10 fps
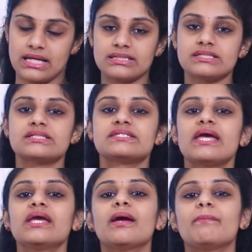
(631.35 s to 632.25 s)
That is, it's
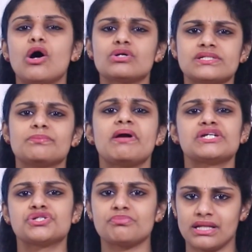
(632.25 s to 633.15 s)
saying about some
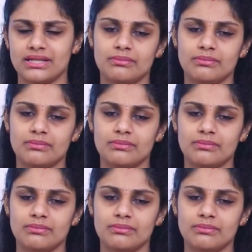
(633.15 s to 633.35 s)
measurement.